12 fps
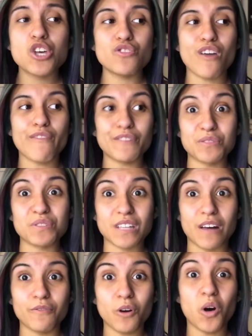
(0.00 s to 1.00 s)
You have new
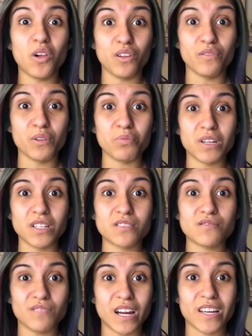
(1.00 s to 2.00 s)
stuff all over the
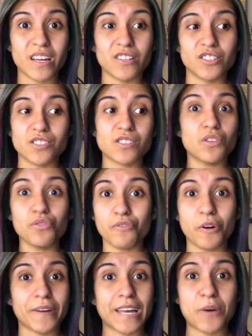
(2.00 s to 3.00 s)
place, right? And you're still
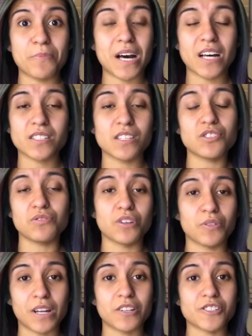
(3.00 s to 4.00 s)
throwing out boxes. You
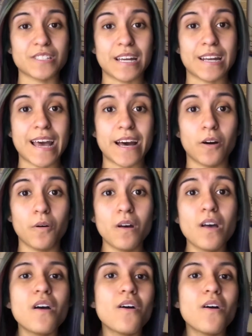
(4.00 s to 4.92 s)
don't understand how.